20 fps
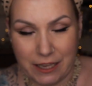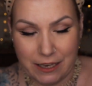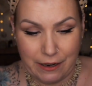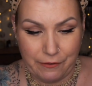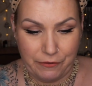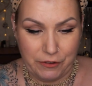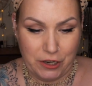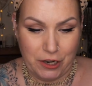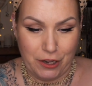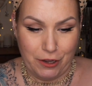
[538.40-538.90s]
You
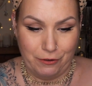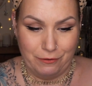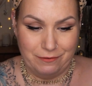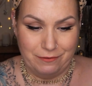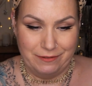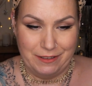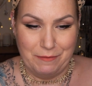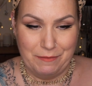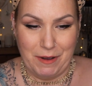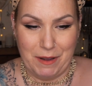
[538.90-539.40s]
never
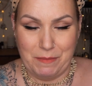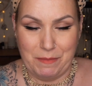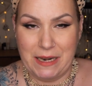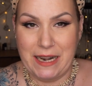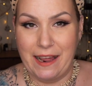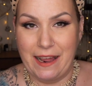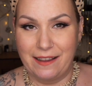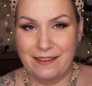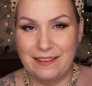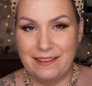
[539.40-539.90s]
know. It might be
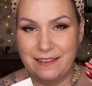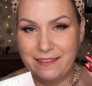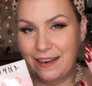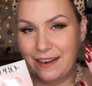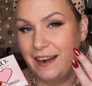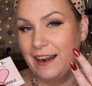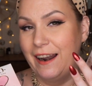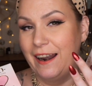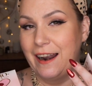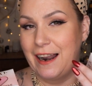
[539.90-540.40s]
nice as
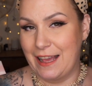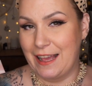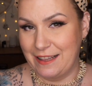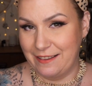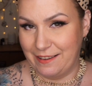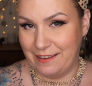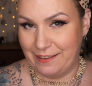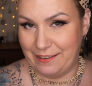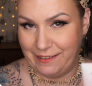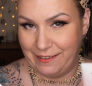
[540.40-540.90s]
a
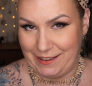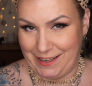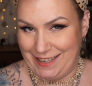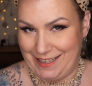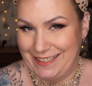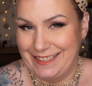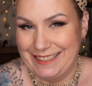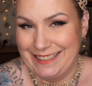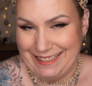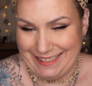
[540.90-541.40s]
light
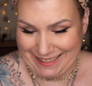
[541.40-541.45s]
dusting.